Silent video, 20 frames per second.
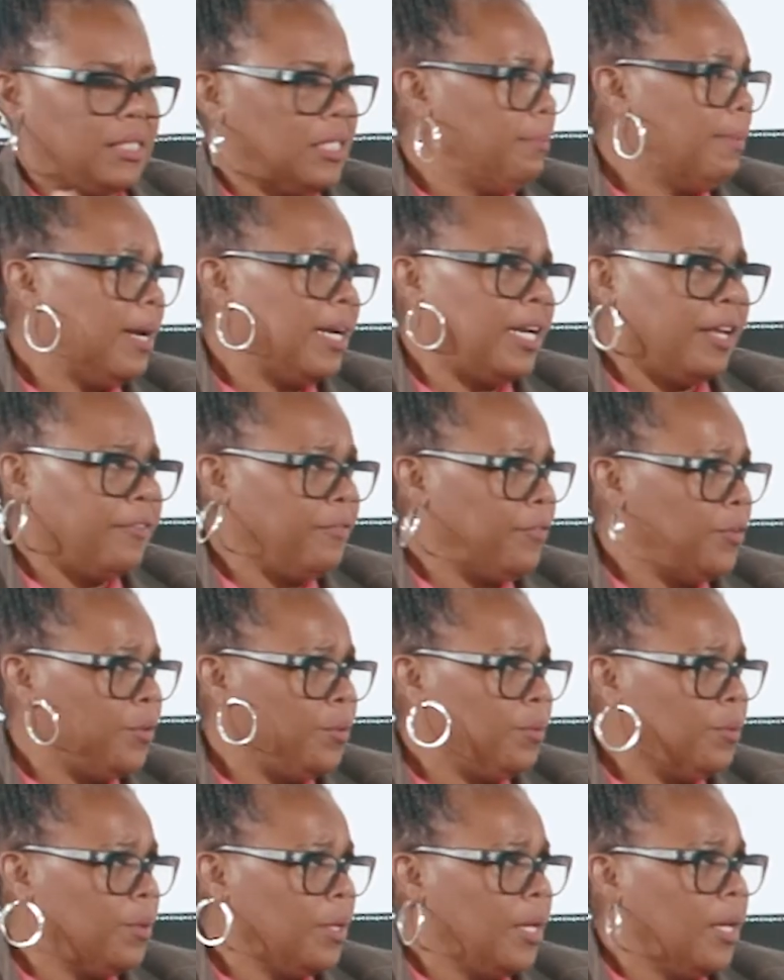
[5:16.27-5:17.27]
see my
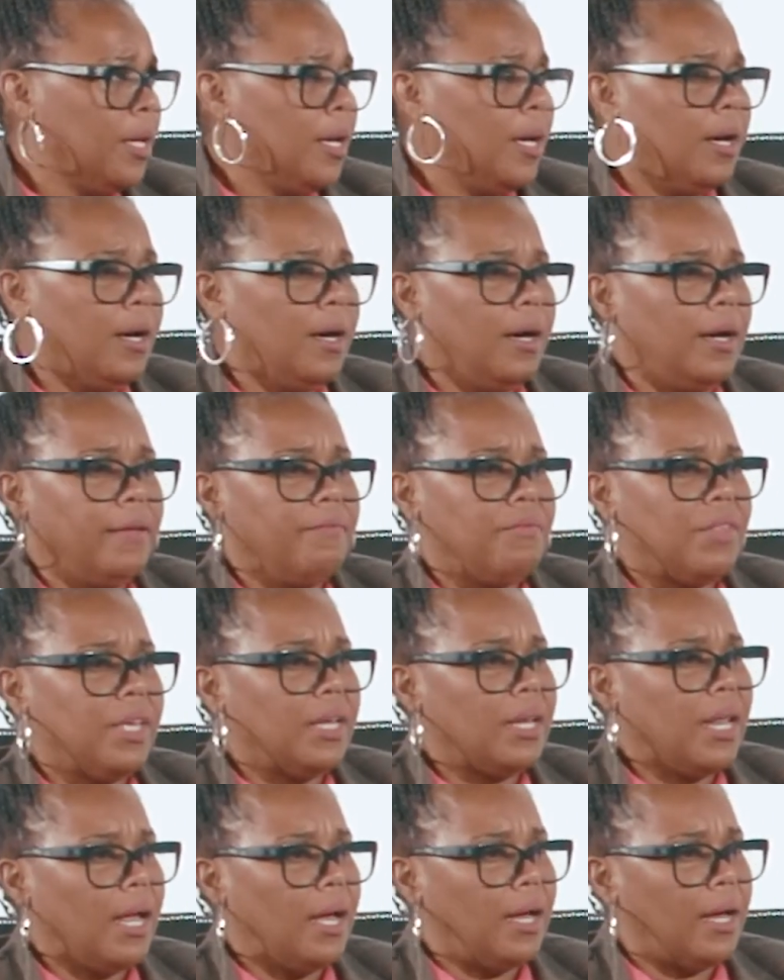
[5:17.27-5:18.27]
nephew. Uh, and
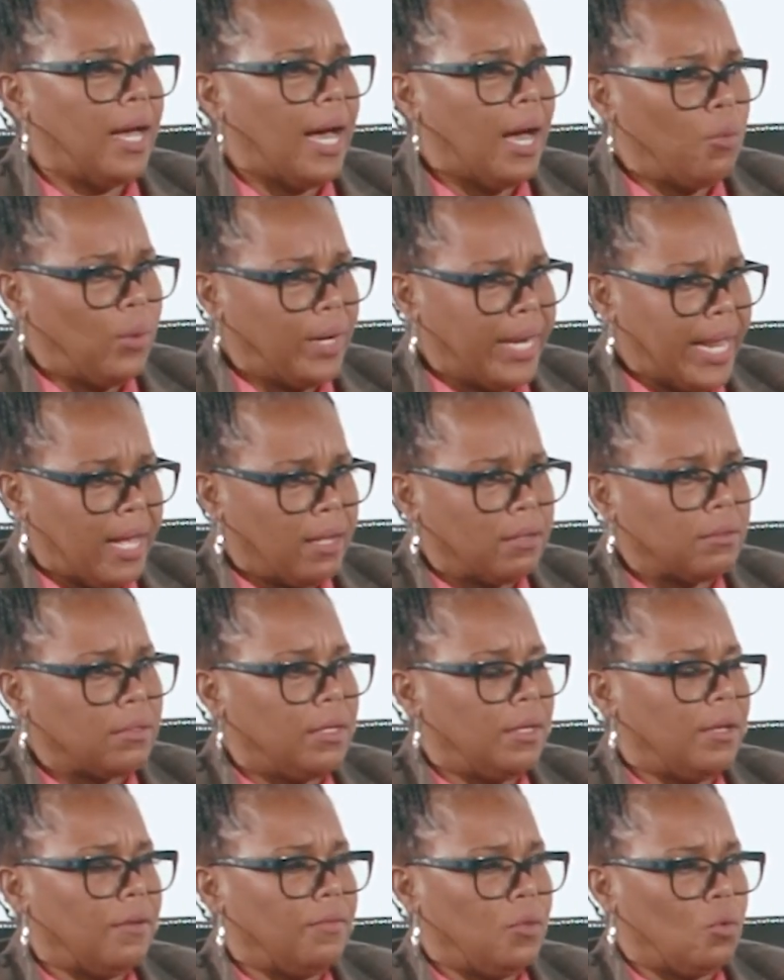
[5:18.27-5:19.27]
then I went out
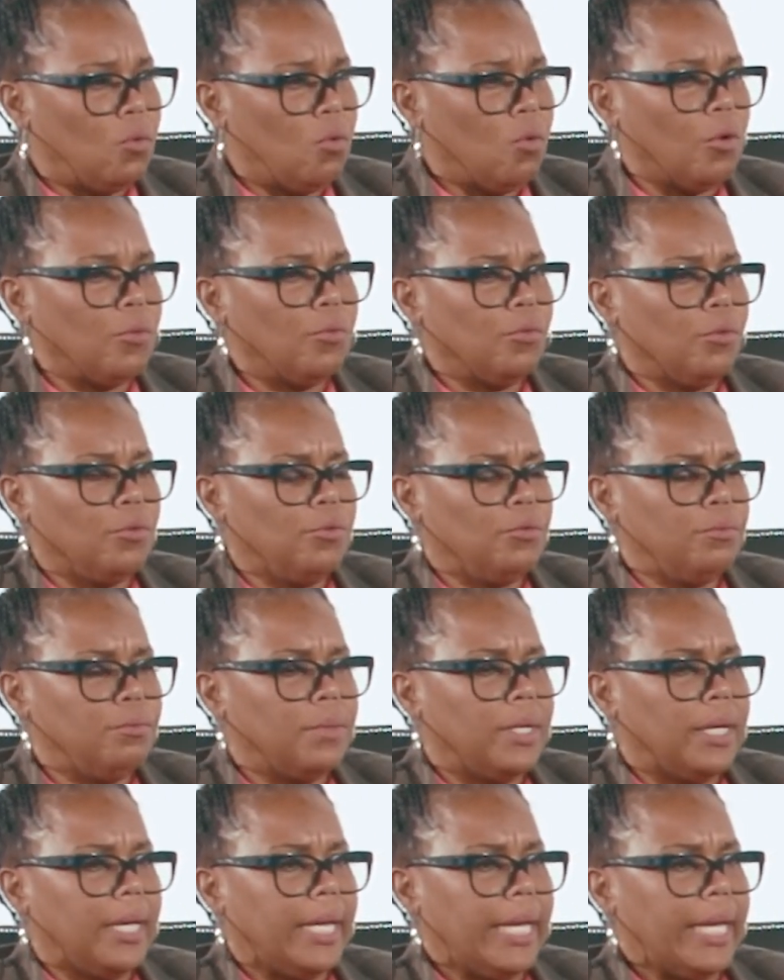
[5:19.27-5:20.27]
of the courtroom
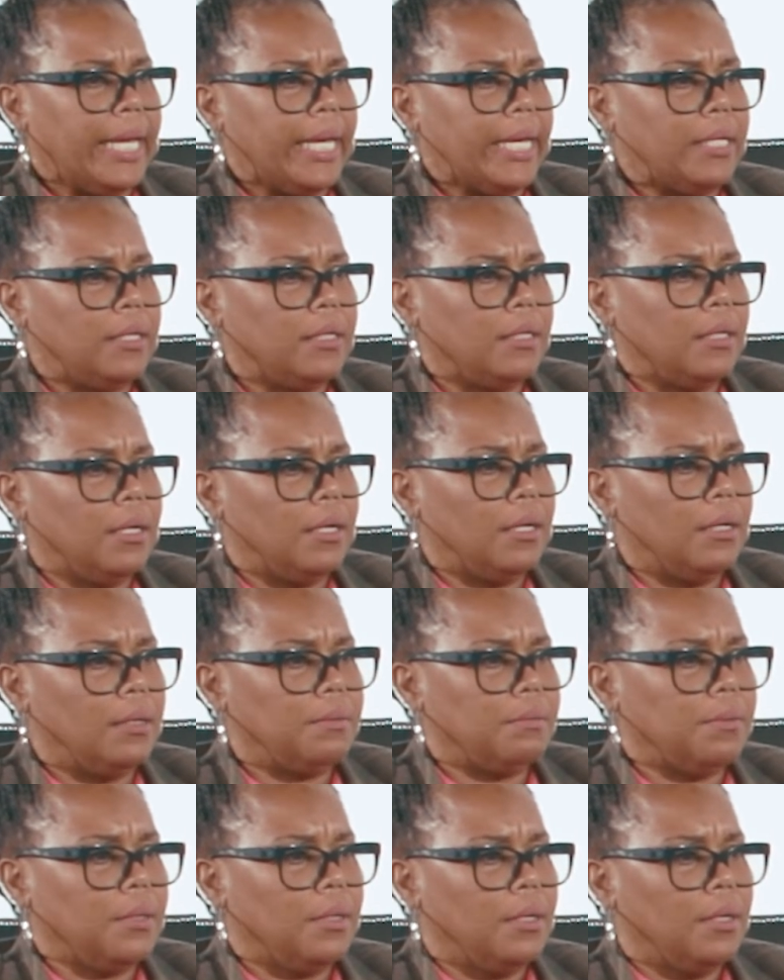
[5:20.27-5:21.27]
and uh,
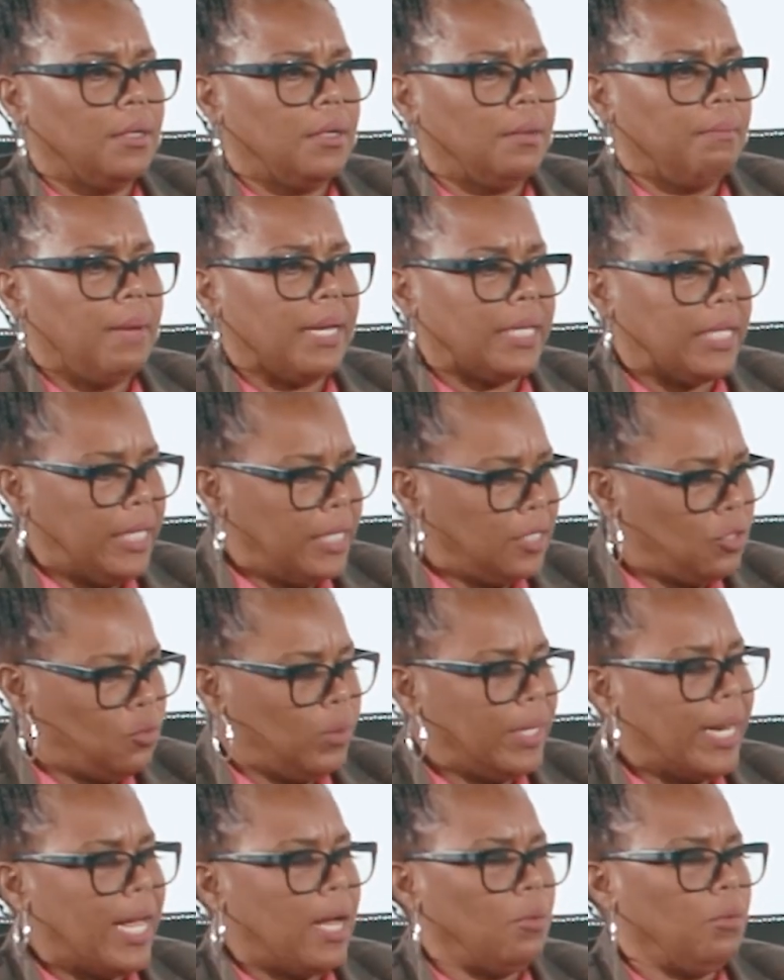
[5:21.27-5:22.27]
my kids
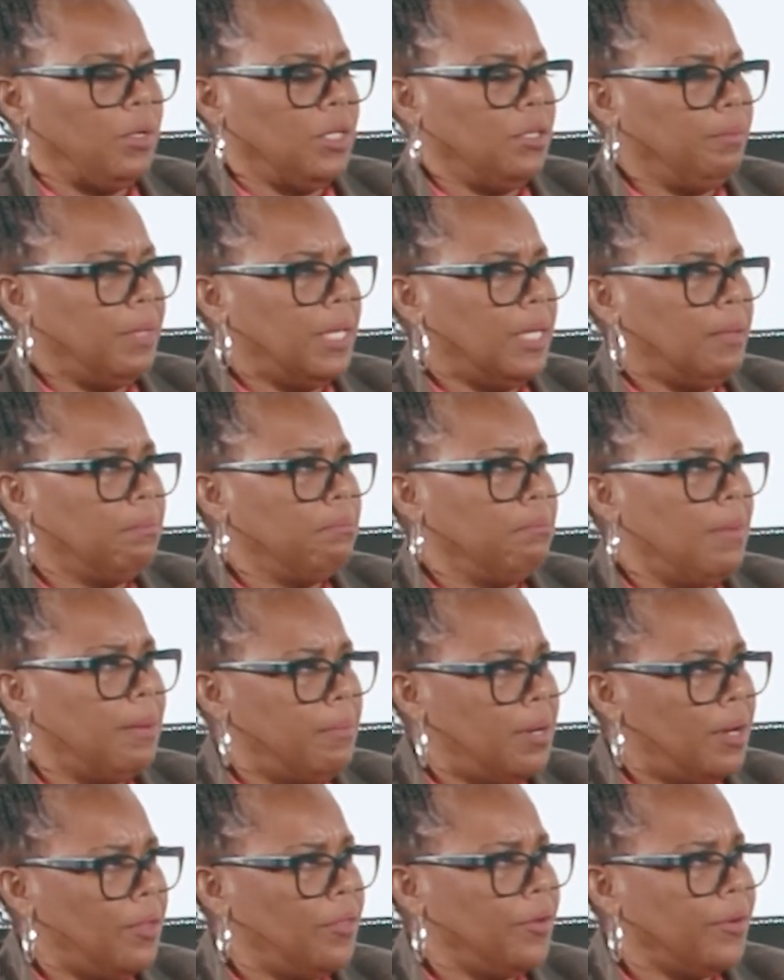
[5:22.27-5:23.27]
went out with me. My
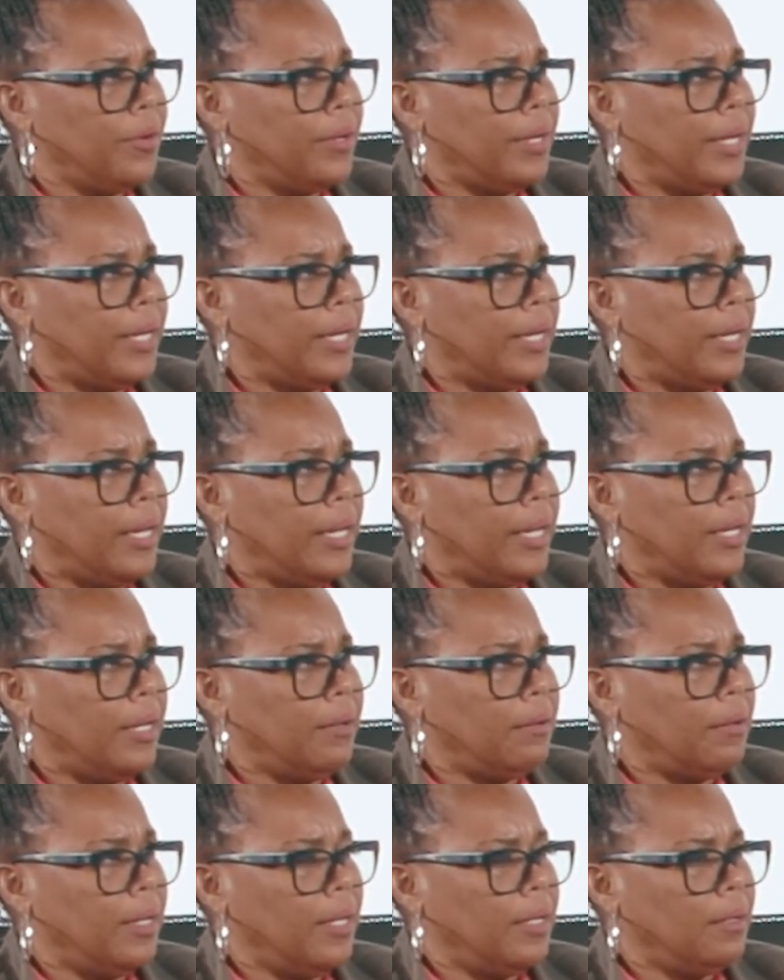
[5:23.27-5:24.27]
mother and,
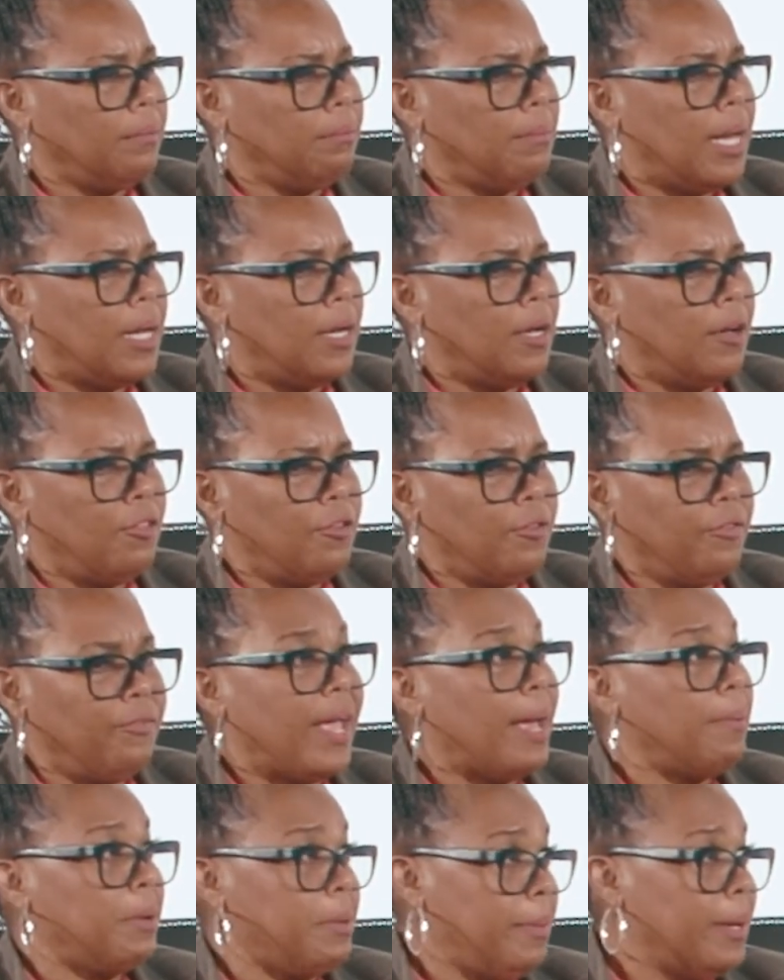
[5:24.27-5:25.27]
and, and my other
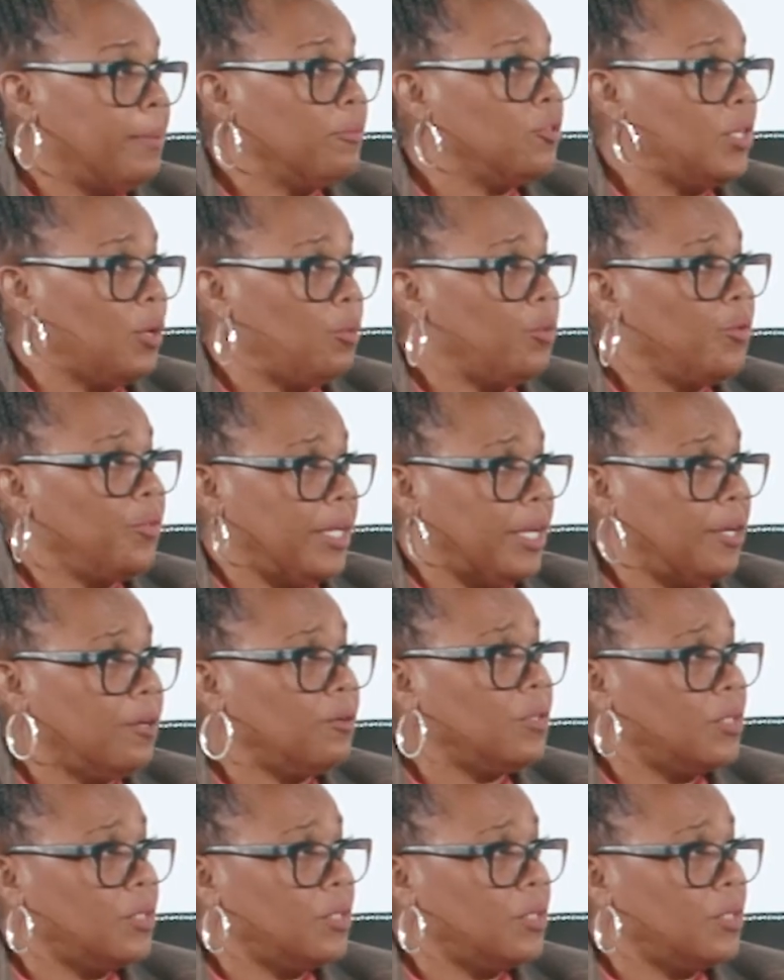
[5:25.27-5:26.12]
family members that were there